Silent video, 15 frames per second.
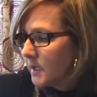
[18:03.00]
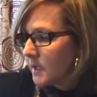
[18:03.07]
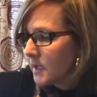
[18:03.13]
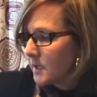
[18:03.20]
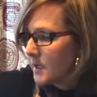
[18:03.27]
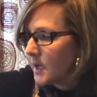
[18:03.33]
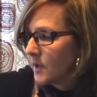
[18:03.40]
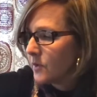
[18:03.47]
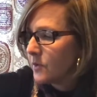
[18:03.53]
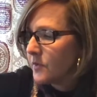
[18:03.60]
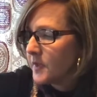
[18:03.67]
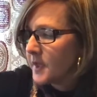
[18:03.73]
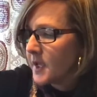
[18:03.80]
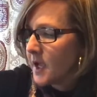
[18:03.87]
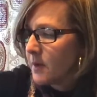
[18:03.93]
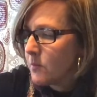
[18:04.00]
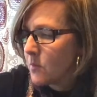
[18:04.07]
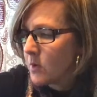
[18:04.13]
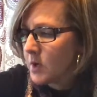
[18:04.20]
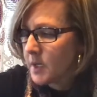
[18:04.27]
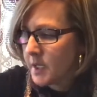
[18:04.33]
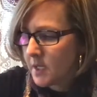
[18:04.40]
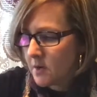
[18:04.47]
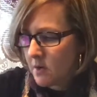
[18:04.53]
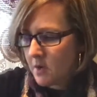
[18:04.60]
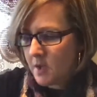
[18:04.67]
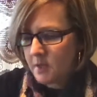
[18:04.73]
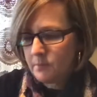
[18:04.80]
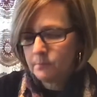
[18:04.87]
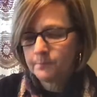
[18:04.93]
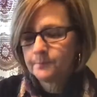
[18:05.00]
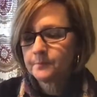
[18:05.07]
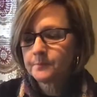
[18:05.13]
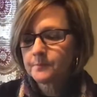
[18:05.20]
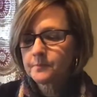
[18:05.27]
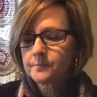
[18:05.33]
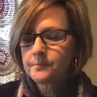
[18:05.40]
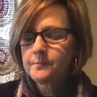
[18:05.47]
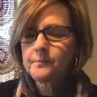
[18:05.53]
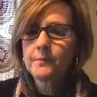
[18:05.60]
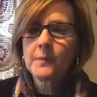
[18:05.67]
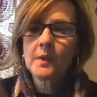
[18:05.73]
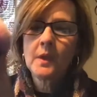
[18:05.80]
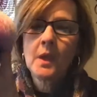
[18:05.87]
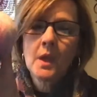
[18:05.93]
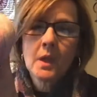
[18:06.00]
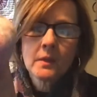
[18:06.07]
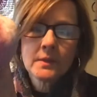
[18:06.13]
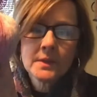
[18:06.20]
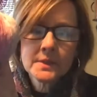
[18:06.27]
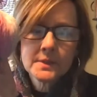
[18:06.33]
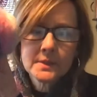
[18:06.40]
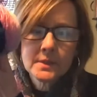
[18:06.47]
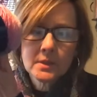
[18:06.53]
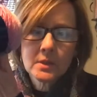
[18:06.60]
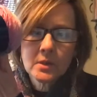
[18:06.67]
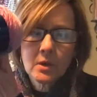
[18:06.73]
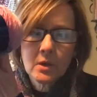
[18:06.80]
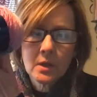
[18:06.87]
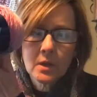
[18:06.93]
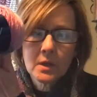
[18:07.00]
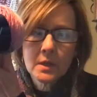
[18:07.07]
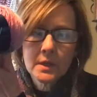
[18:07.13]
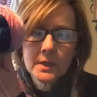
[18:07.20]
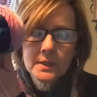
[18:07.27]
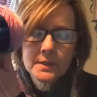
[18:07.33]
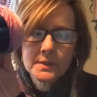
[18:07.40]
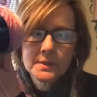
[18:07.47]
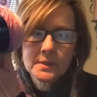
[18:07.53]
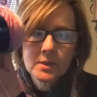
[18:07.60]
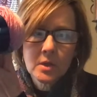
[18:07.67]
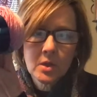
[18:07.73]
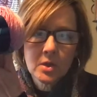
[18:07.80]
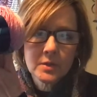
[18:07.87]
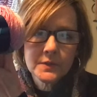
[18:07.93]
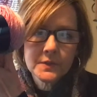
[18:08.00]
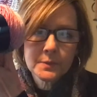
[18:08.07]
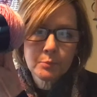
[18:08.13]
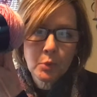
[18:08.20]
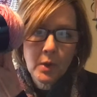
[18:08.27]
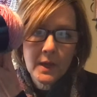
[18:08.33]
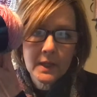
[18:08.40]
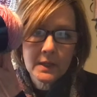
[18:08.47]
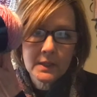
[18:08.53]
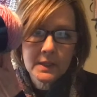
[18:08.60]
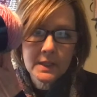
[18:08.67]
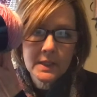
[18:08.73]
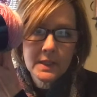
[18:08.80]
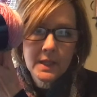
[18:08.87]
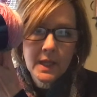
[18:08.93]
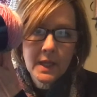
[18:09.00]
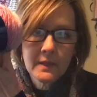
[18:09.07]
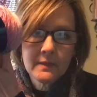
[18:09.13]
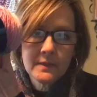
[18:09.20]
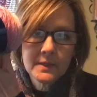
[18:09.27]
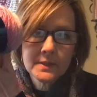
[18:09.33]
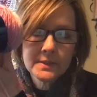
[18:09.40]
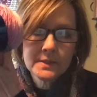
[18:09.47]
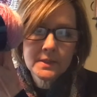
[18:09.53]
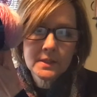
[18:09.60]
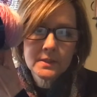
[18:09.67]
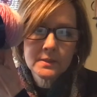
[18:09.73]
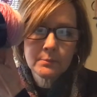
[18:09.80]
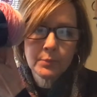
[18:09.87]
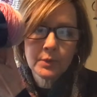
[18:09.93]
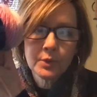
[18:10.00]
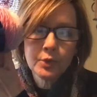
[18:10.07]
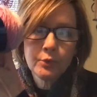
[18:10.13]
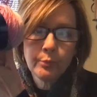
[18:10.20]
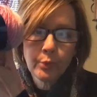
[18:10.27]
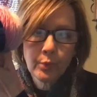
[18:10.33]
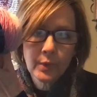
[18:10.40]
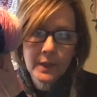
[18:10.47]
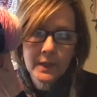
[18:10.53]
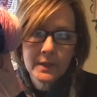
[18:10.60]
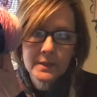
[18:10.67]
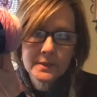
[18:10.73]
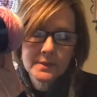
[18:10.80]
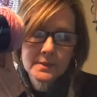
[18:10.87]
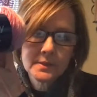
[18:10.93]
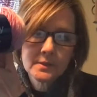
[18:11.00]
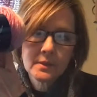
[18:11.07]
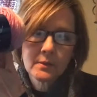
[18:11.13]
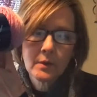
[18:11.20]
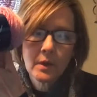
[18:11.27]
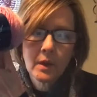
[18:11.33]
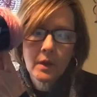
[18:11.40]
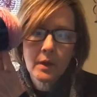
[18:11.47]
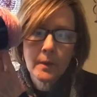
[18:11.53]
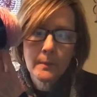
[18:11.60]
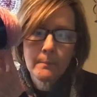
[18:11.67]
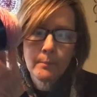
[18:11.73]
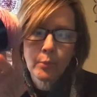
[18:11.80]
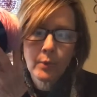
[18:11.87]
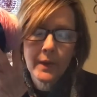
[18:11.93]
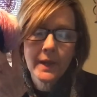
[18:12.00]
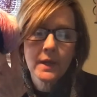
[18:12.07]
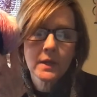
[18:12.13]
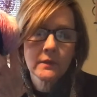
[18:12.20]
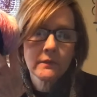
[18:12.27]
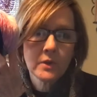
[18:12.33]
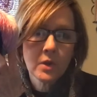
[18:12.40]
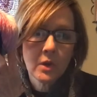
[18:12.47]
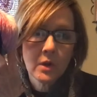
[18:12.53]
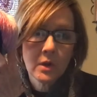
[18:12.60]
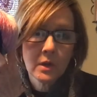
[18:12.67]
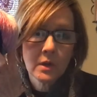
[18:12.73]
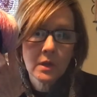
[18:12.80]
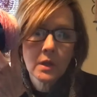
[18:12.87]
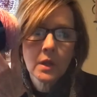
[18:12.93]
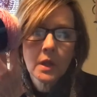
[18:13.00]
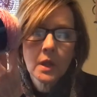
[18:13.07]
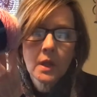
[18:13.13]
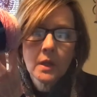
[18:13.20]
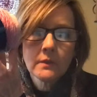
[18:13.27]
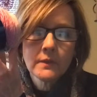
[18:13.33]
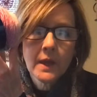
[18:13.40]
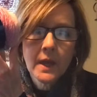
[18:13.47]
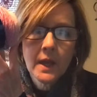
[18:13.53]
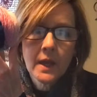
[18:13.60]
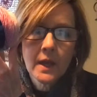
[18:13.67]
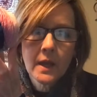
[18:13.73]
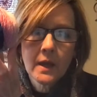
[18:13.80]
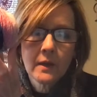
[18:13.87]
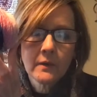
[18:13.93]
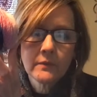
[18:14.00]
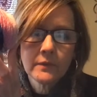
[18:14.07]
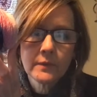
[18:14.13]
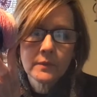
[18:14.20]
another thing I'm working on. This yarn is called Sprightly, and this is Blueprint's brand of yarn. They have